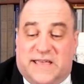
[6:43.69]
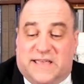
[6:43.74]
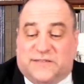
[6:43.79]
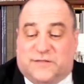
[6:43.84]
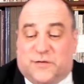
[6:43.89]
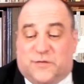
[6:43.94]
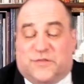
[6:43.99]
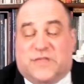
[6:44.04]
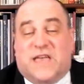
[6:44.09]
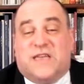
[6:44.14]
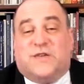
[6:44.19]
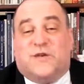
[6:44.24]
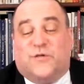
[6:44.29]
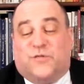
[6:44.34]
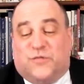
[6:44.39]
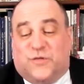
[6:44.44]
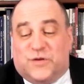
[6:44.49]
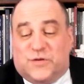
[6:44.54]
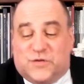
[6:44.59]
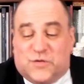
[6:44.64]
So thank you
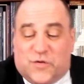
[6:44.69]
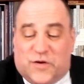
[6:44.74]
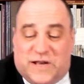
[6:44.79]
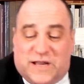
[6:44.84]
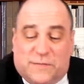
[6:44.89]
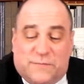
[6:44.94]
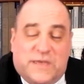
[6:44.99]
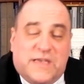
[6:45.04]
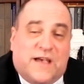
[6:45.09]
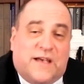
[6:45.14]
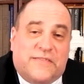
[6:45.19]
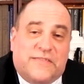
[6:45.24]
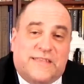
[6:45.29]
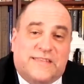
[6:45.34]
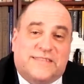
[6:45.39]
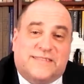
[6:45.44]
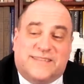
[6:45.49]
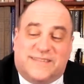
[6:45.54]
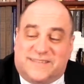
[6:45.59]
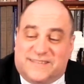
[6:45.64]
for joining me on
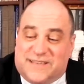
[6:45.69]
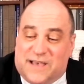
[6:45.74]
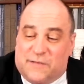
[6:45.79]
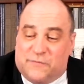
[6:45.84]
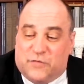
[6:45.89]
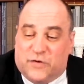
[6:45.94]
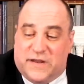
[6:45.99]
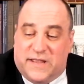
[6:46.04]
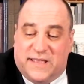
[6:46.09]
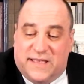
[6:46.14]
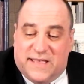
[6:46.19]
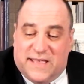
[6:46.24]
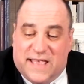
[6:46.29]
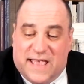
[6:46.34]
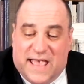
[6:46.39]
this discovery,